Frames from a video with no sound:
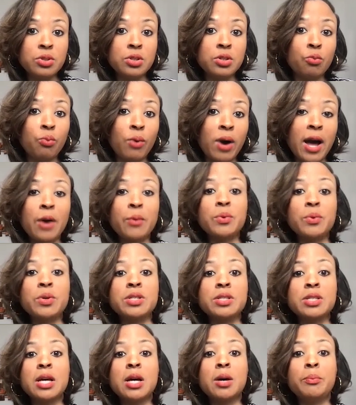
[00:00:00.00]
why
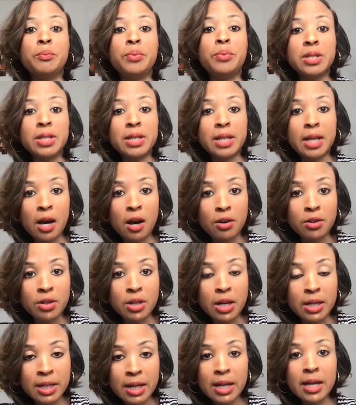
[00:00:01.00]
was pulling out
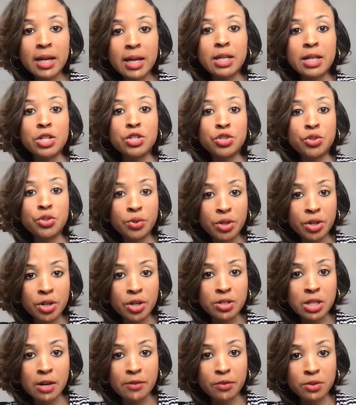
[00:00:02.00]
a gun and shooting
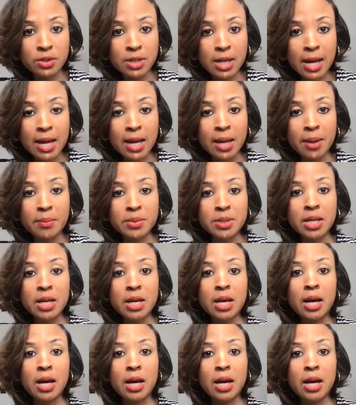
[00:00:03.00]
her several times,